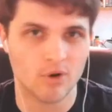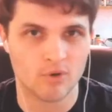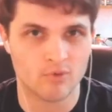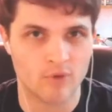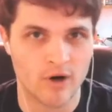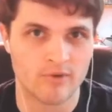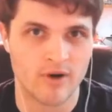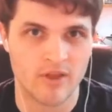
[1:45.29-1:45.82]
to
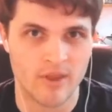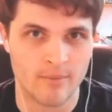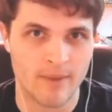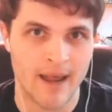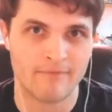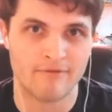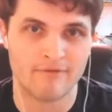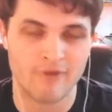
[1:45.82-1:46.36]
run around the
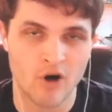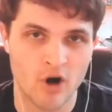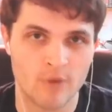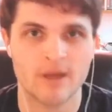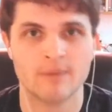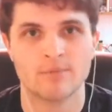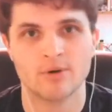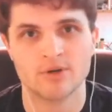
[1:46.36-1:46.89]
map
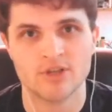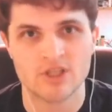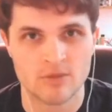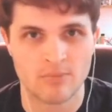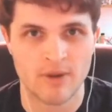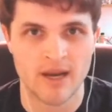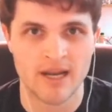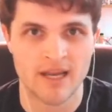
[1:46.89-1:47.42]
farming,
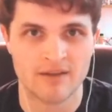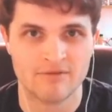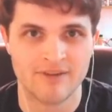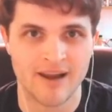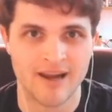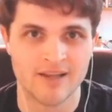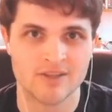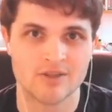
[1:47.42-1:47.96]
participating in
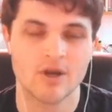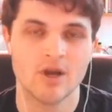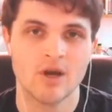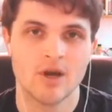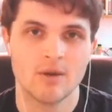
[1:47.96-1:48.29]
fights,